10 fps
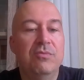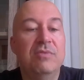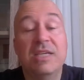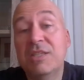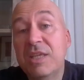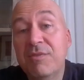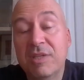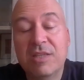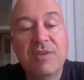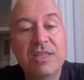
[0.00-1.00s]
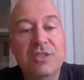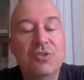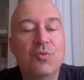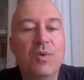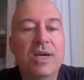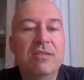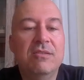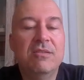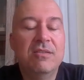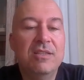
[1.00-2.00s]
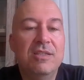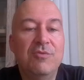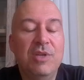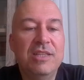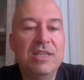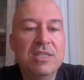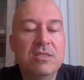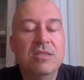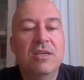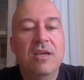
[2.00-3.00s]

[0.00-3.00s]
Doesn't give an advantage to white. Nothing really does.